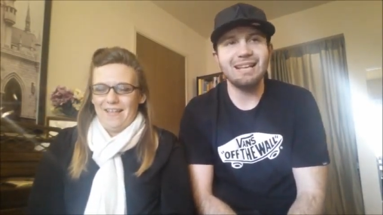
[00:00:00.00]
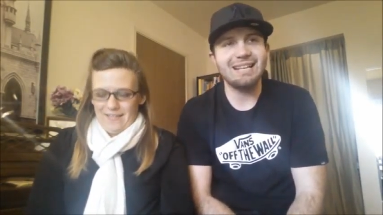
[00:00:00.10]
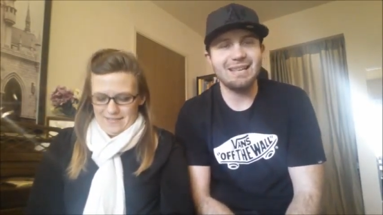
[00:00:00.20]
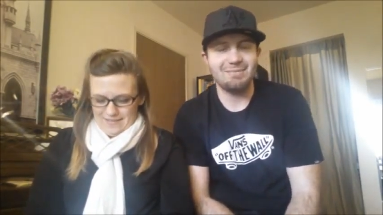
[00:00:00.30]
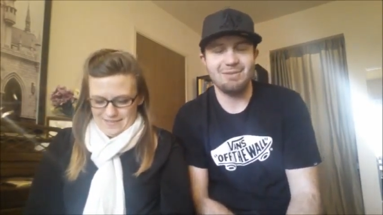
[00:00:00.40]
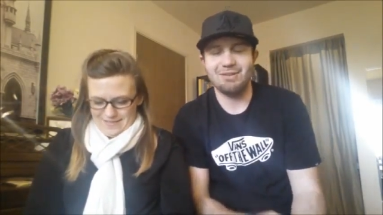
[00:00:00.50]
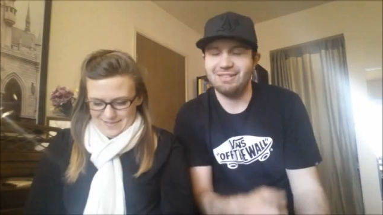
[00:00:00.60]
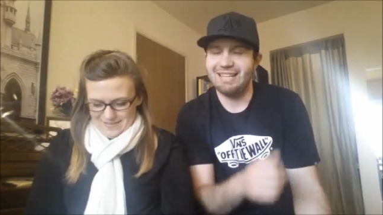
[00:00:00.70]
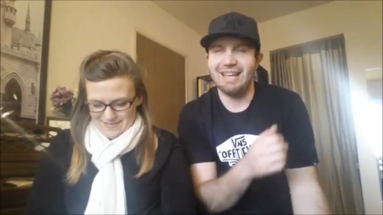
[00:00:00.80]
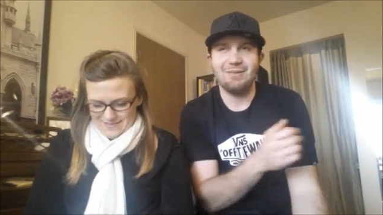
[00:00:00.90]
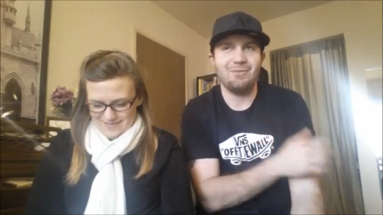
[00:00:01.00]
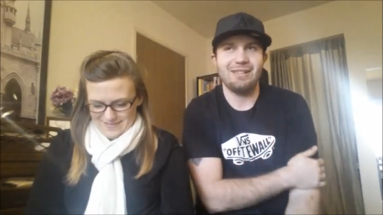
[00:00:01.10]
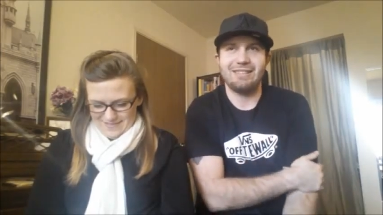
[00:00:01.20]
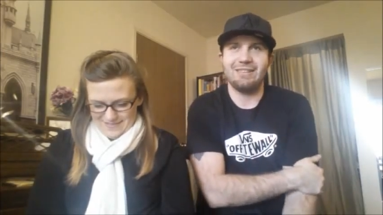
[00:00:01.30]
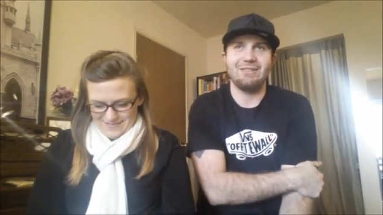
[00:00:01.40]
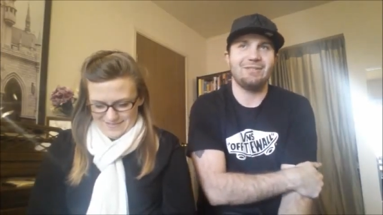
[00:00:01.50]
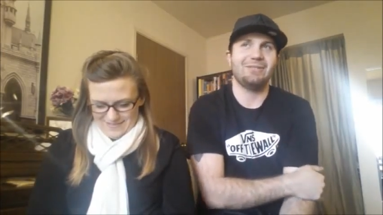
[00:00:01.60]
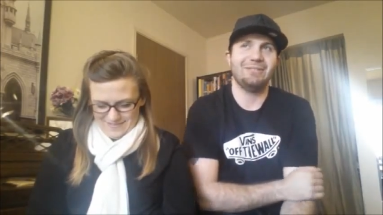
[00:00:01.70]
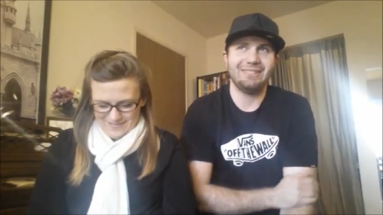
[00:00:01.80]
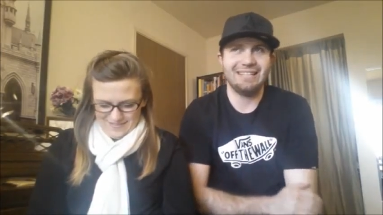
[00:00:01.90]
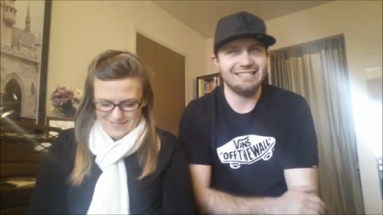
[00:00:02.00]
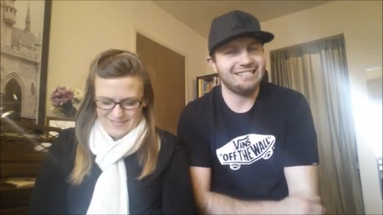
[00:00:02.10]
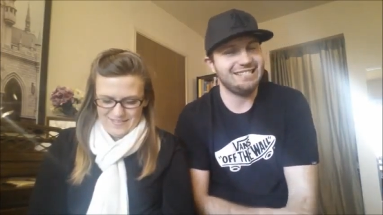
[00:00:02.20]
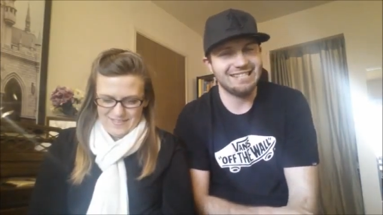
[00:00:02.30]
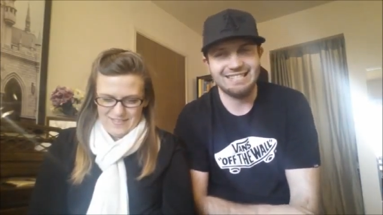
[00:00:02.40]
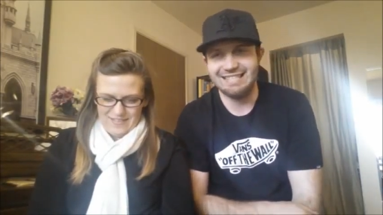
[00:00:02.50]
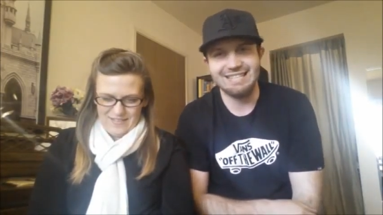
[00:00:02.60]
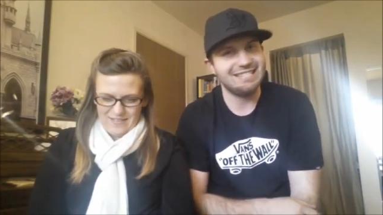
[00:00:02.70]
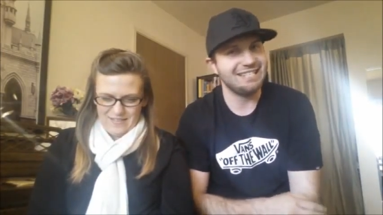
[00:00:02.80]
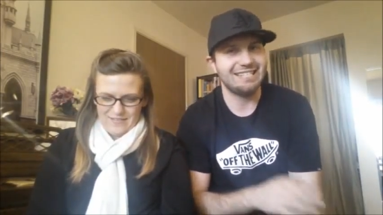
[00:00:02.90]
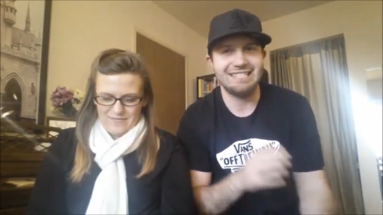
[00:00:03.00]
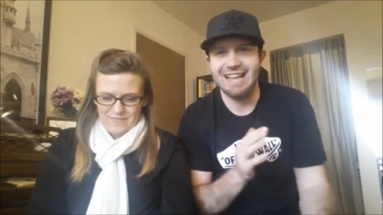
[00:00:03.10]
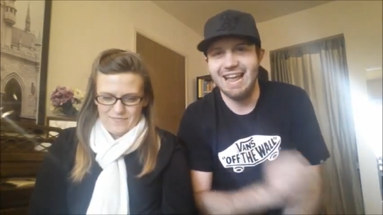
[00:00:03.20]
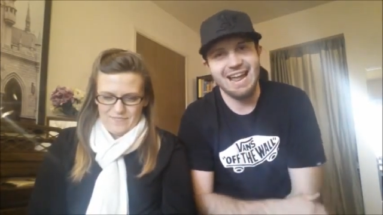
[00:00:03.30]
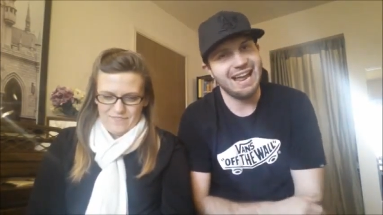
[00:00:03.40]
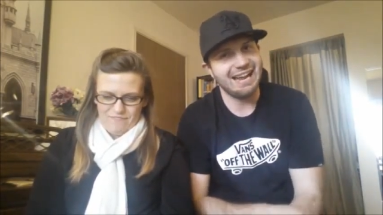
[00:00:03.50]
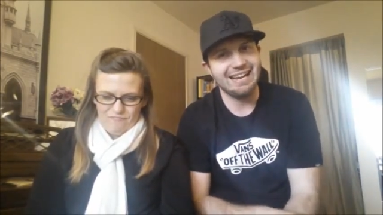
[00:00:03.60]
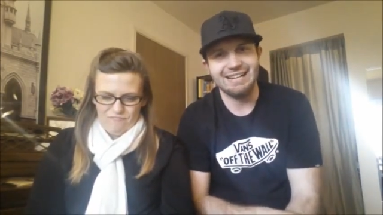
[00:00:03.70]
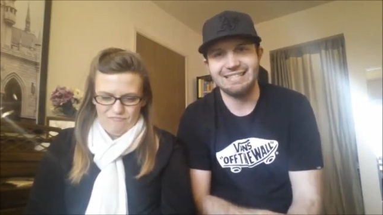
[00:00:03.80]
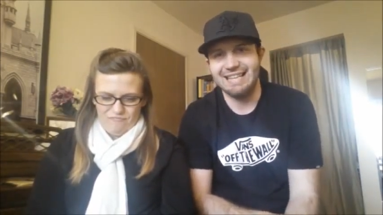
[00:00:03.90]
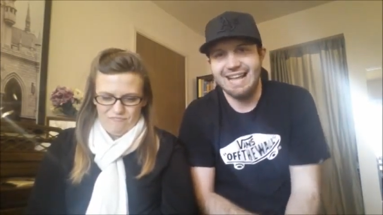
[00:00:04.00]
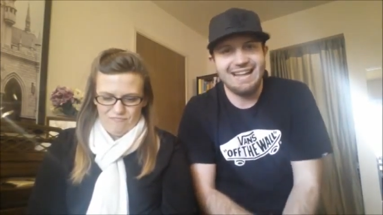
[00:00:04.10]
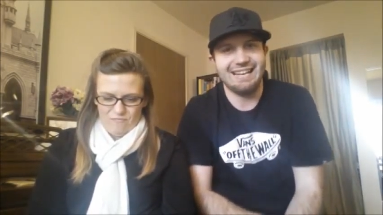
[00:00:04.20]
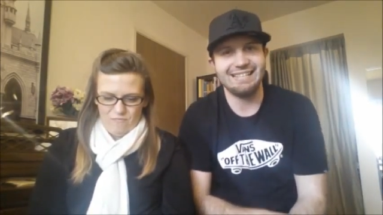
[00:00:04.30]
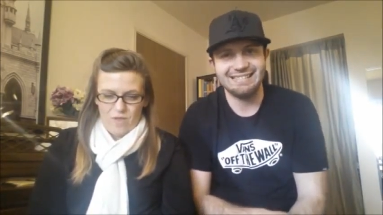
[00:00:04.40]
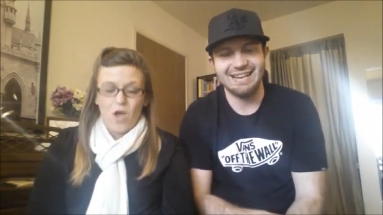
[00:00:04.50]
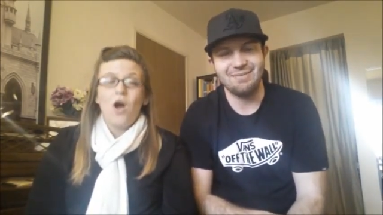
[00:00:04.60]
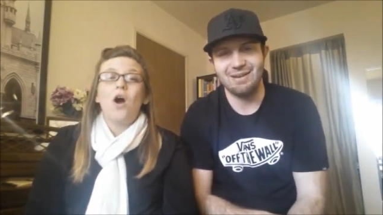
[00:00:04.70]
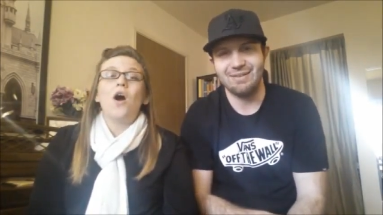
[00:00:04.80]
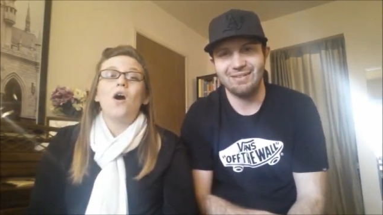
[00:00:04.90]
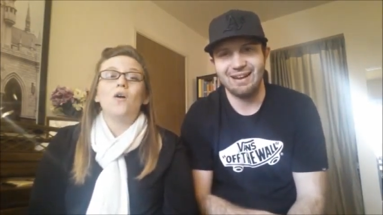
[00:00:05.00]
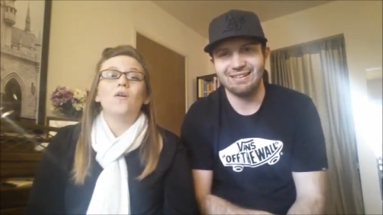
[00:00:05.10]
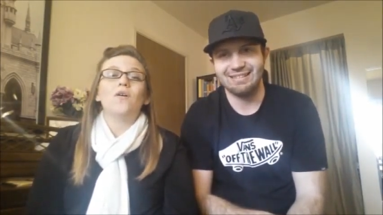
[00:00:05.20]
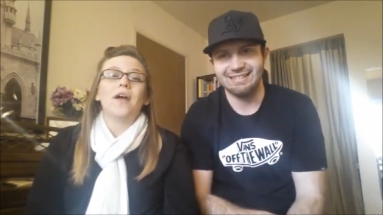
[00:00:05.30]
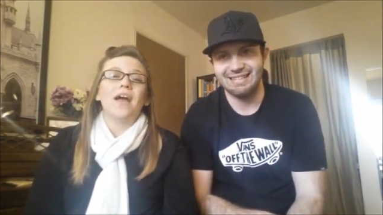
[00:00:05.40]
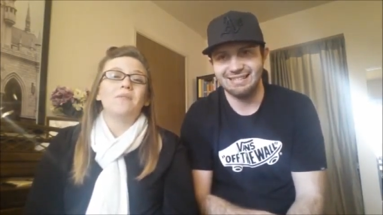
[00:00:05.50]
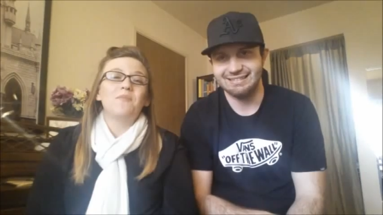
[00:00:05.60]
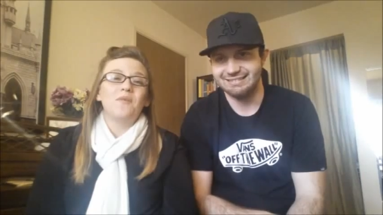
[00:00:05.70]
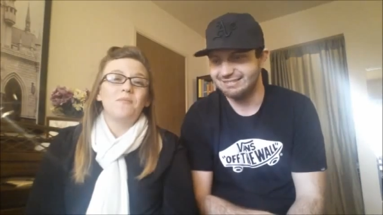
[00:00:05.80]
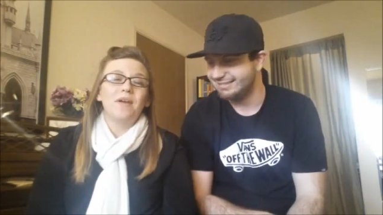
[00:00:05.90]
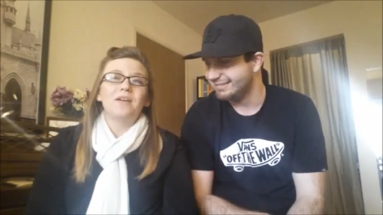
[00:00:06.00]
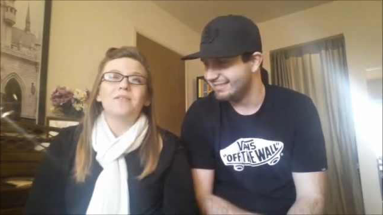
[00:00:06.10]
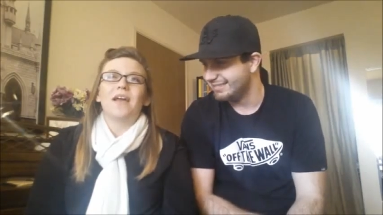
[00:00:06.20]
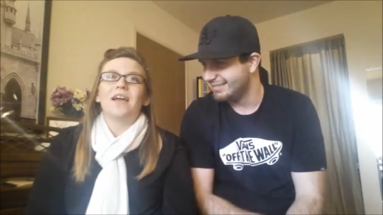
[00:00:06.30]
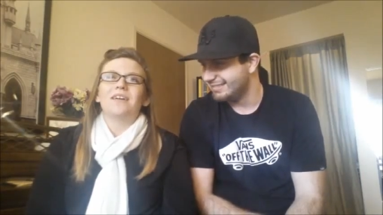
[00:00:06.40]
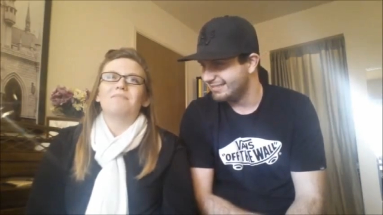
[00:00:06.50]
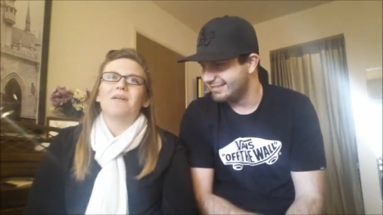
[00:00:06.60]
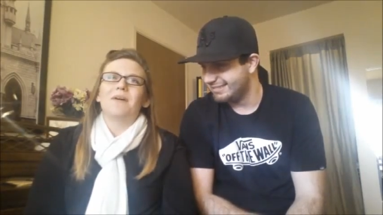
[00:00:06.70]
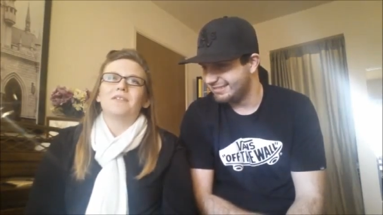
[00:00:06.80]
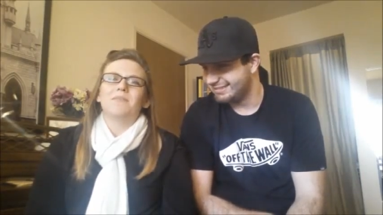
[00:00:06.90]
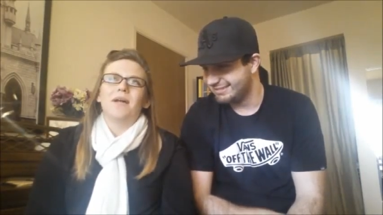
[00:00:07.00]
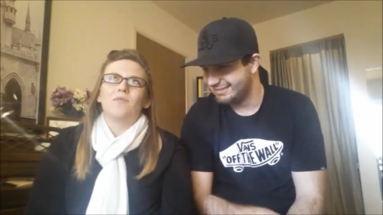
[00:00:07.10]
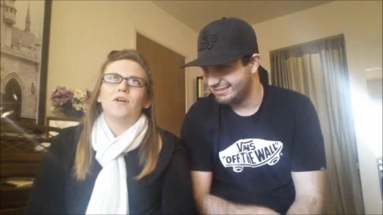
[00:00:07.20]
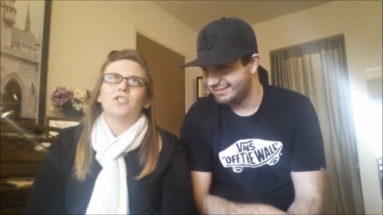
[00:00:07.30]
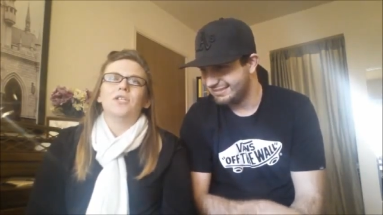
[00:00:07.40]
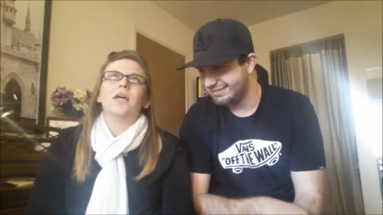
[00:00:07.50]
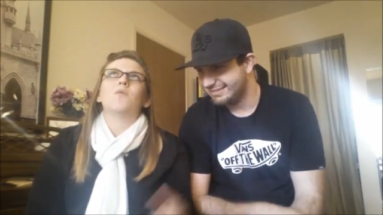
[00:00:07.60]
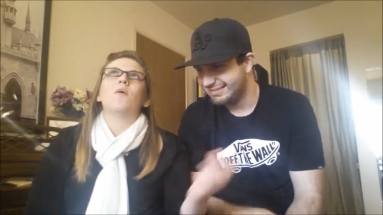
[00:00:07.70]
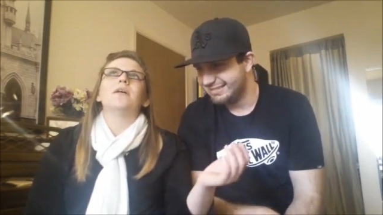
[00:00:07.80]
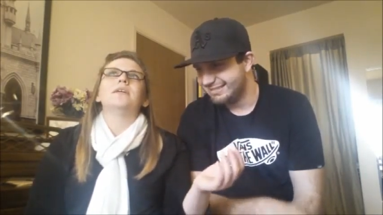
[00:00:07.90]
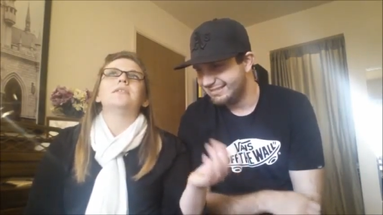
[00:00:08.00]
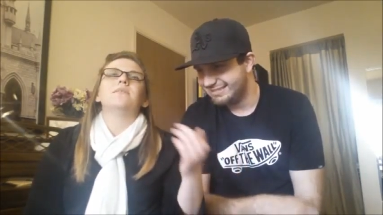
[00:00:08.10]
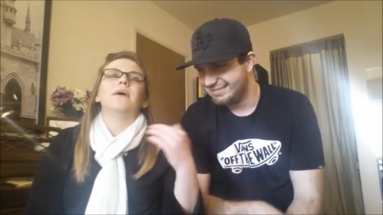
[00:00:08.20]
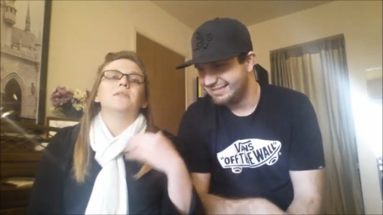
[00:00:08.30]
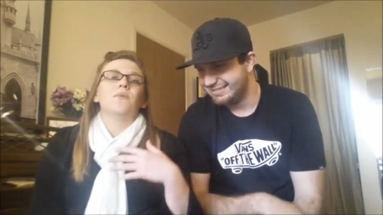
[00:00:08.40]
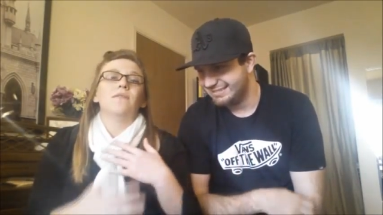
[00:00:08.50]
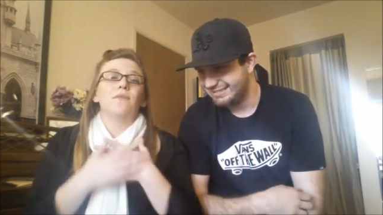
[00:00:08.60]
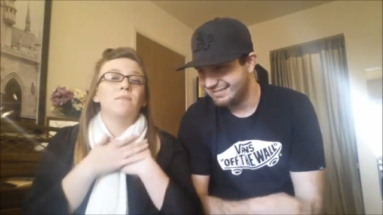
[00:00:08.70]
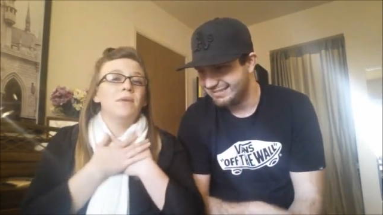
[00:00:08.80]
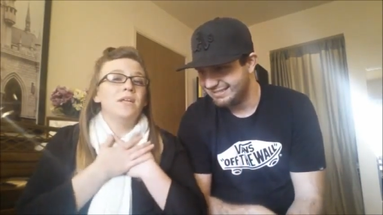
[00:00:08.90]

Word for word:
Speaker 1: way to communicate with you is just to just say say it, say whatever. Oh, okay.
Speaker 2: Well, may, okay. Maybe that's a bad question. Like, what is the best way for